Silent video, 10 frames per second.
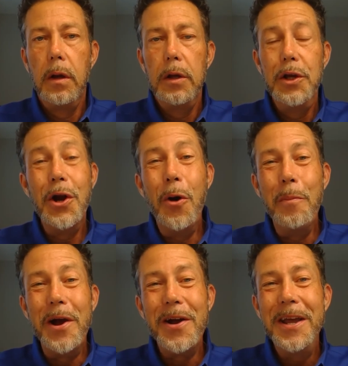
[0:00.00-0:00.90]
You know,
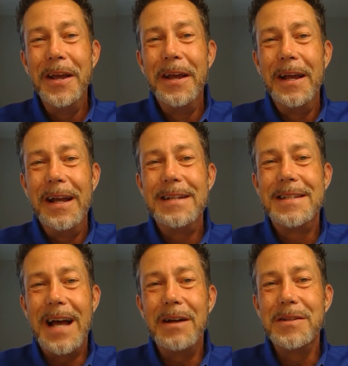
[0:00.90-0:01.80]
Mary, it
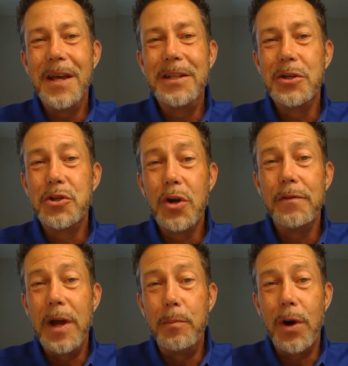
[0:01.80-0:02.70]
sounds like the
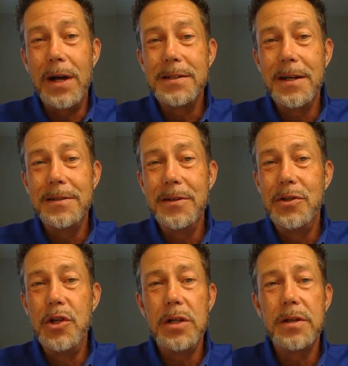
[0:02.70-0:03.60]
survey process is
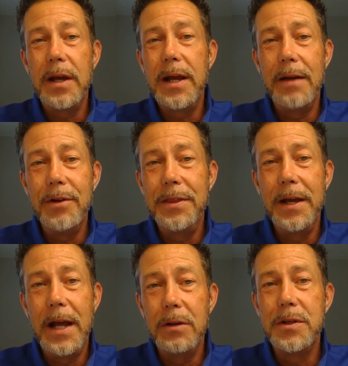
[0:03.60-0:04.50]
just like
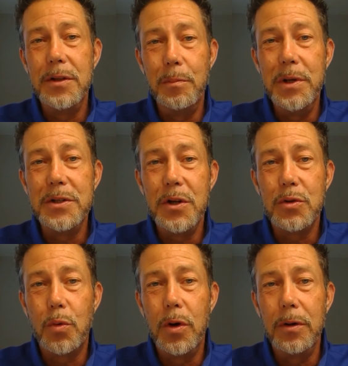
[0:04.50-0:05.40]
everything else in the
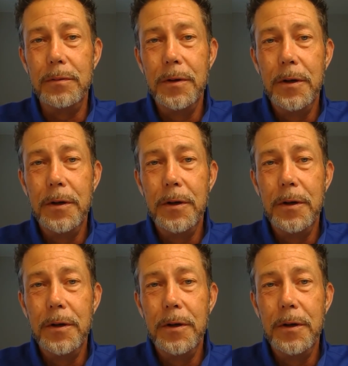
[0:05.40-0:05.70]
business world.